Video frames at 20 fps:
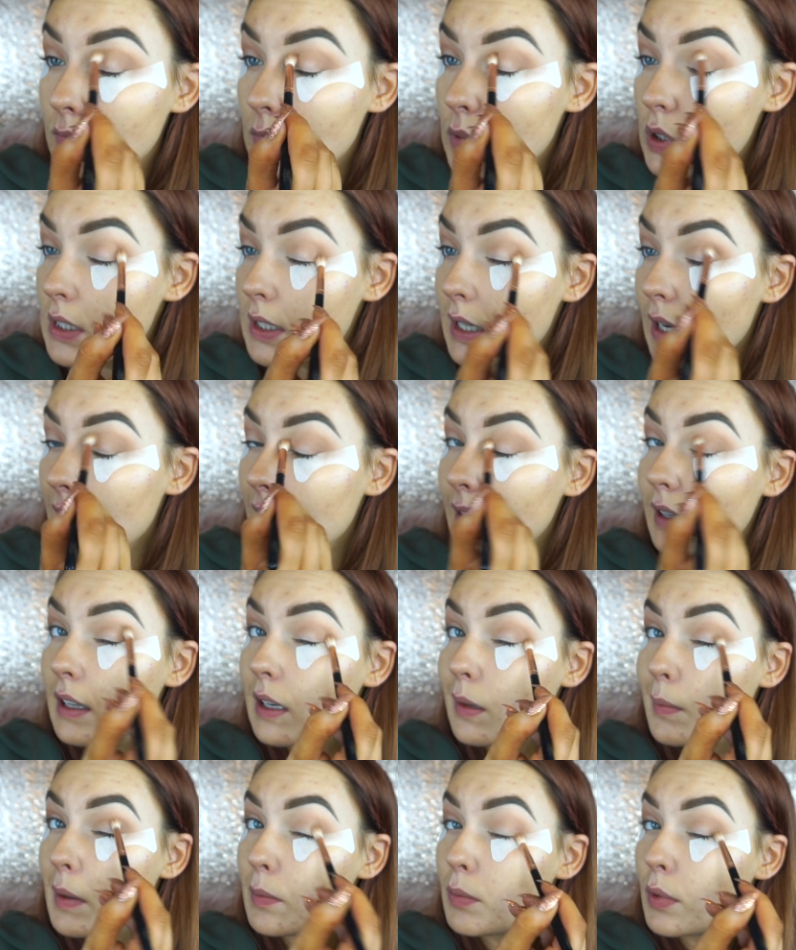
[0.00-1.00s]
Just to get a
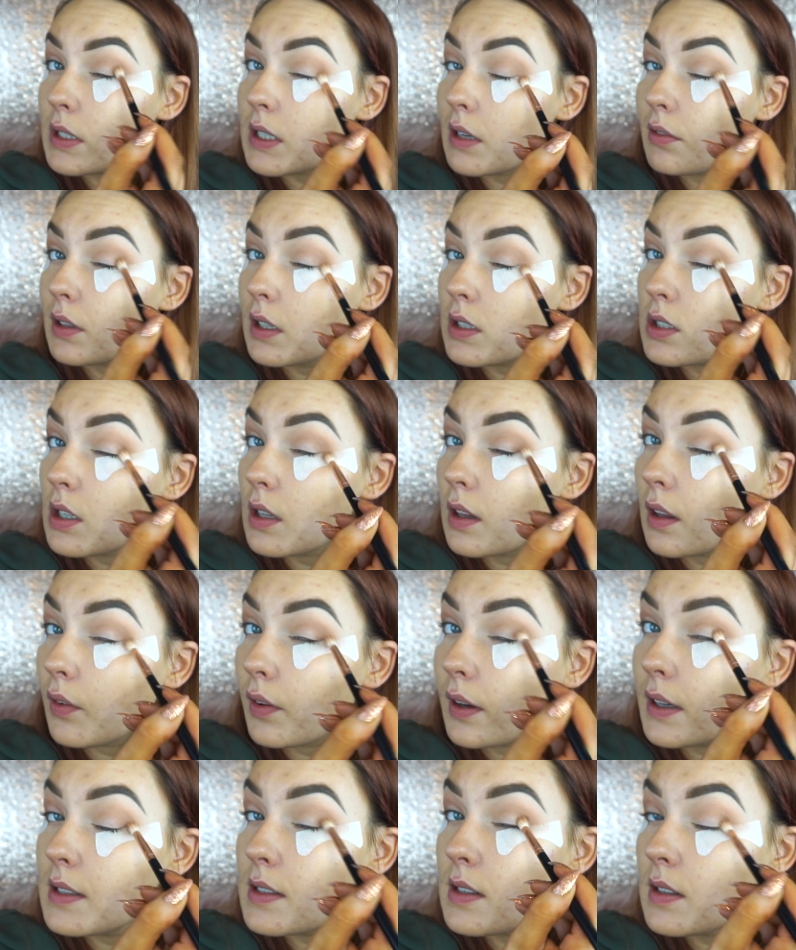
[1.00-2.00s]
little bit more definition in the
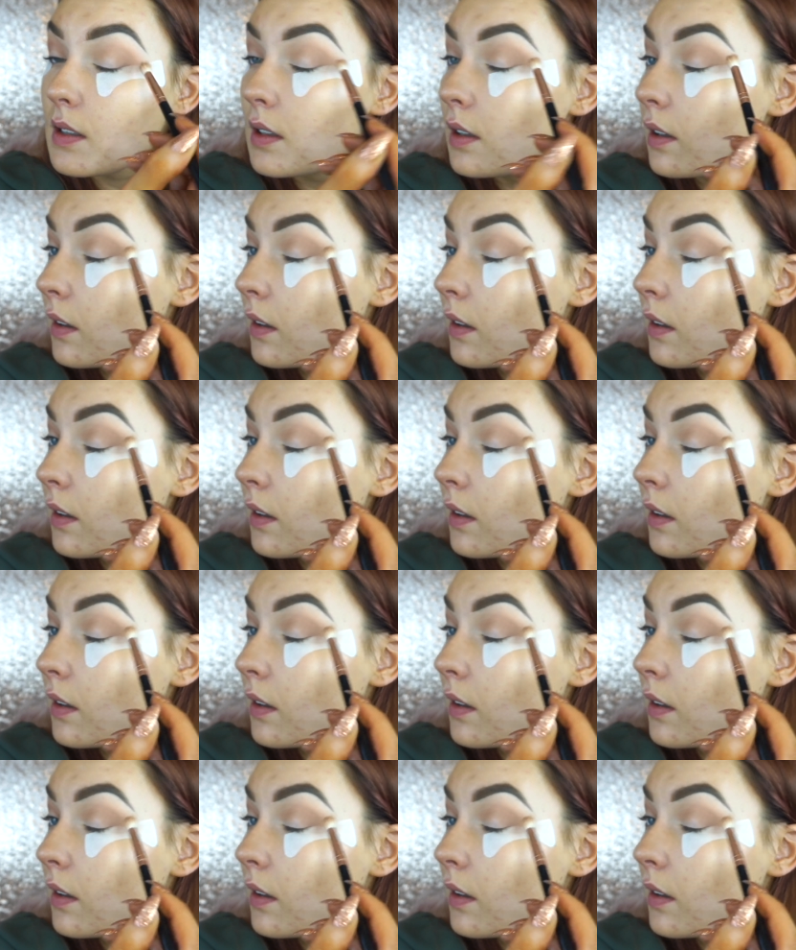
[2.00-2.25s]
crease.